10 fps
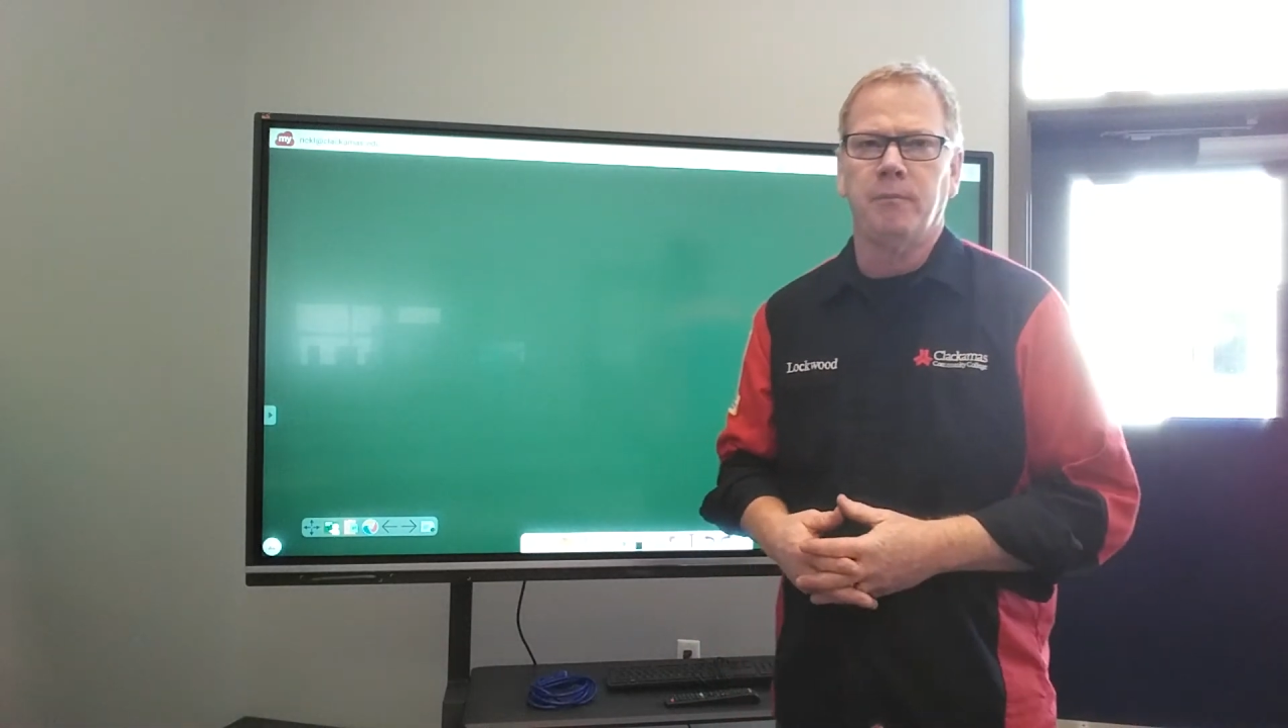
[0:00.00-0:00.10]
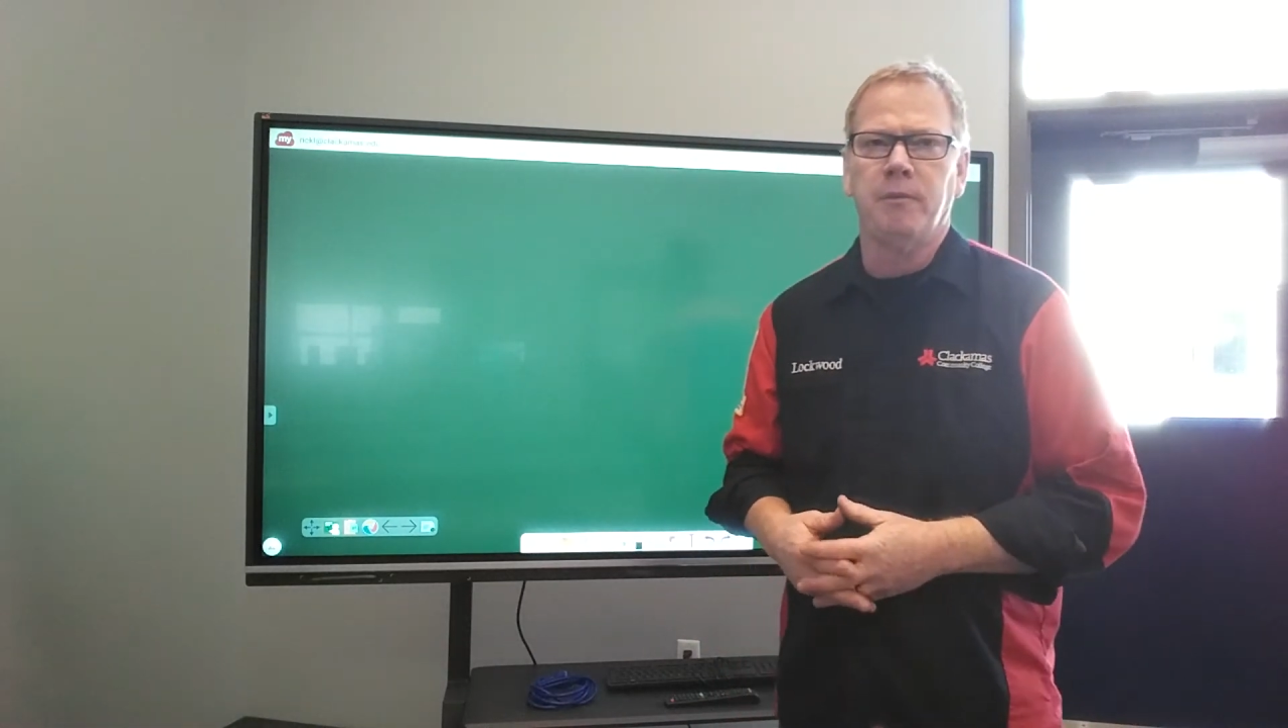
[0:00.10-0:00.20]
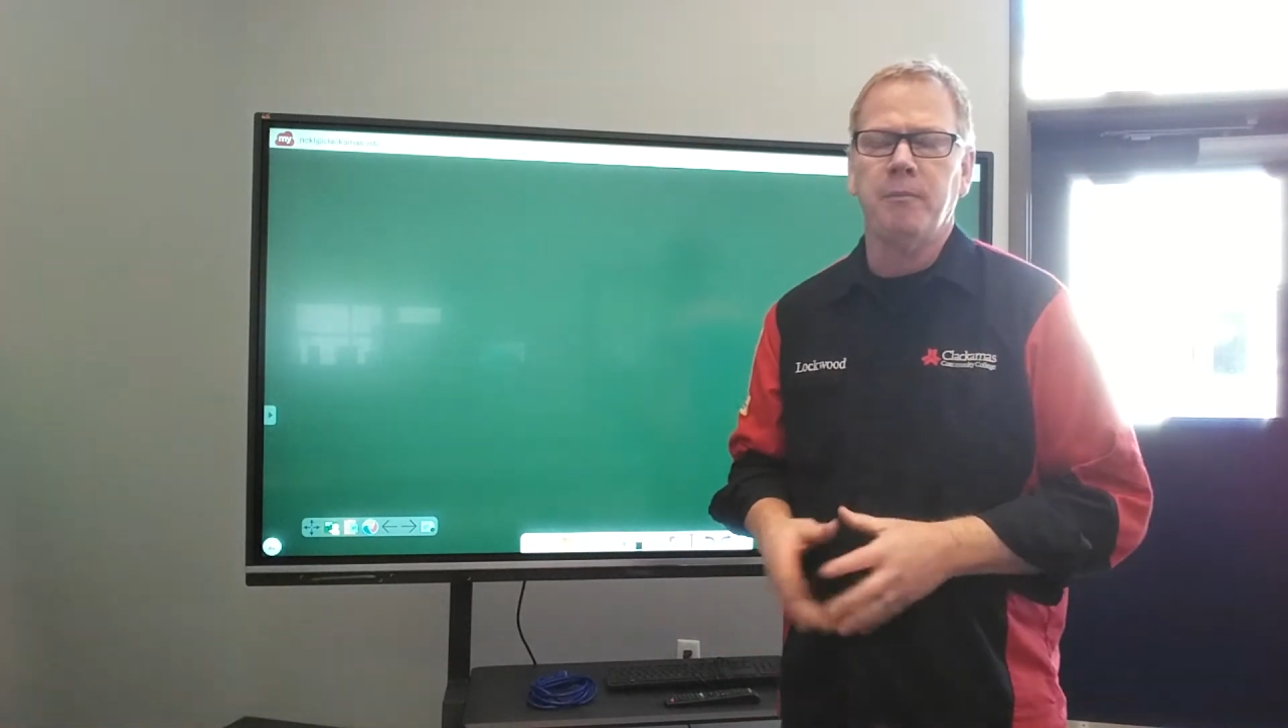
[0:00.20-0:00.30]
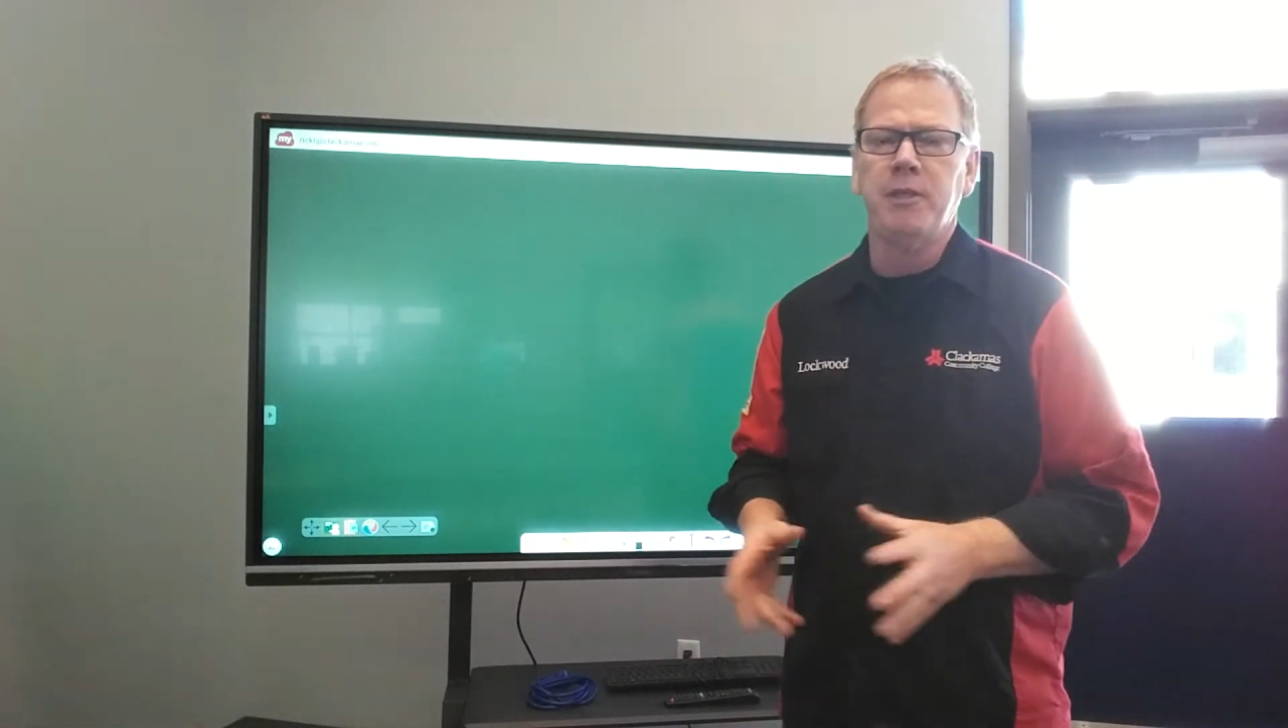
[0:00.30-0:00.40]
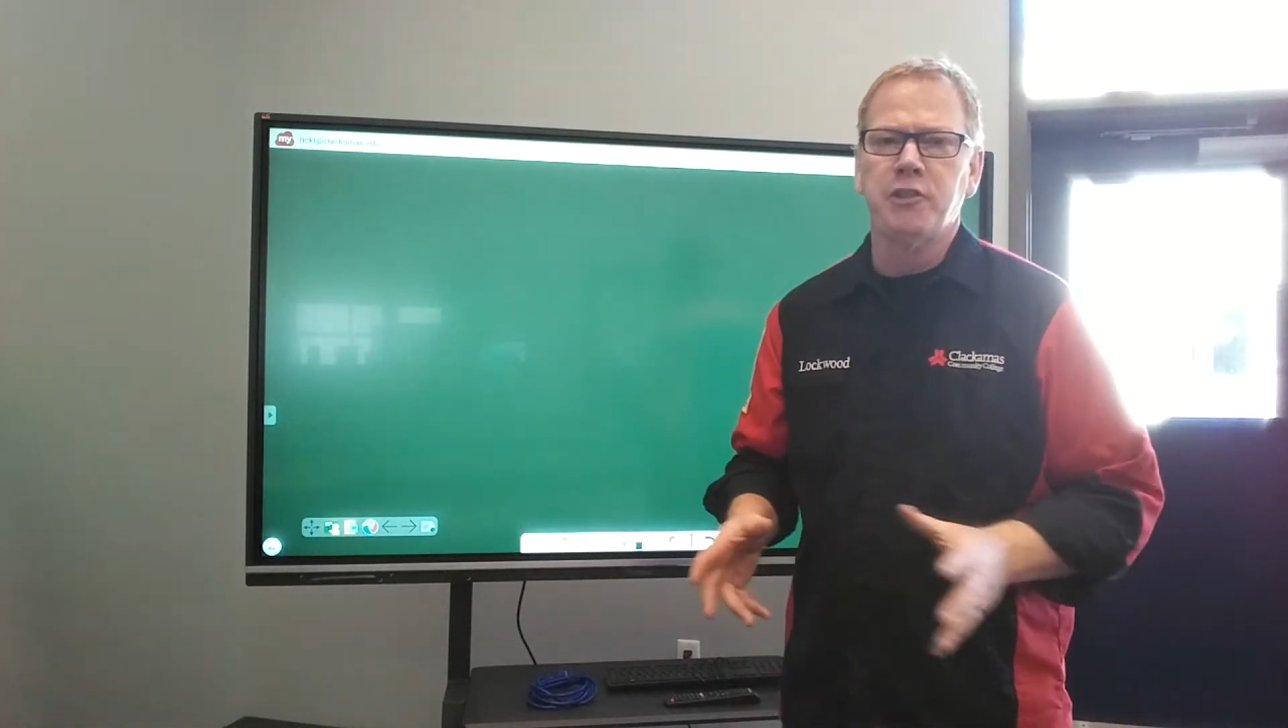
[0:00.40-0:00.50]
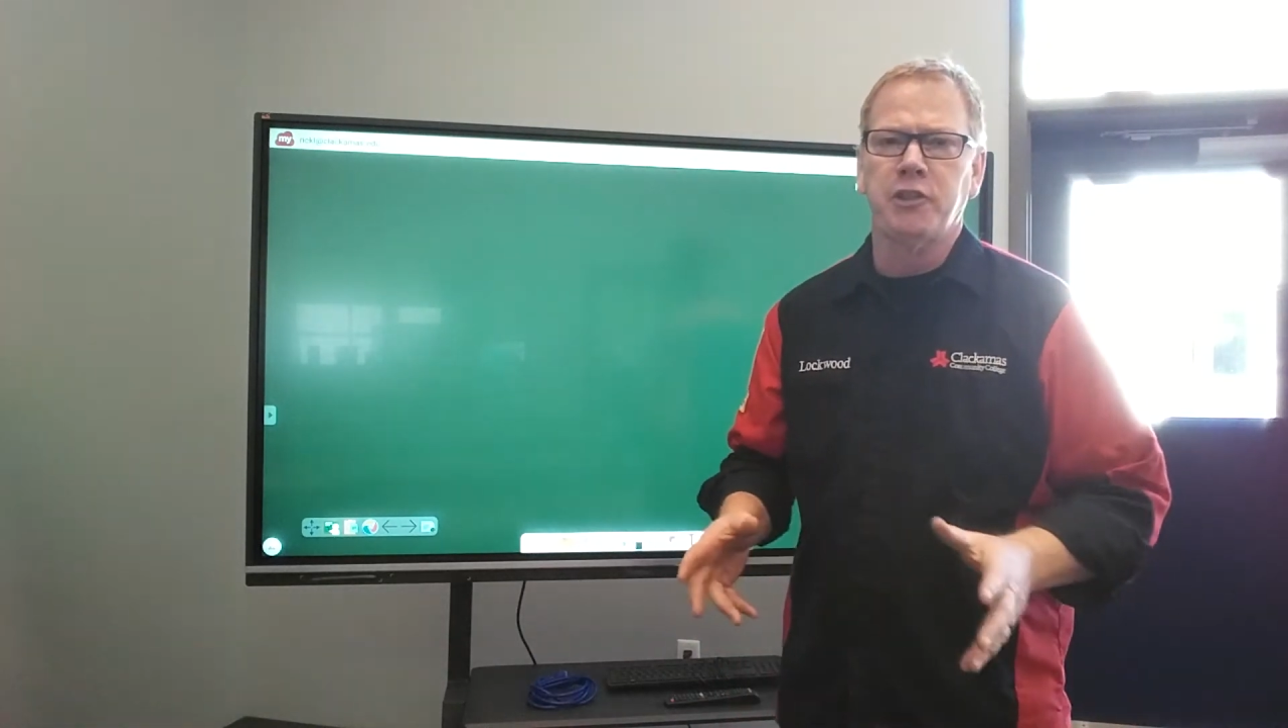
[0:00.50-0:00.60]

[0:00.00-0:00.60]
the major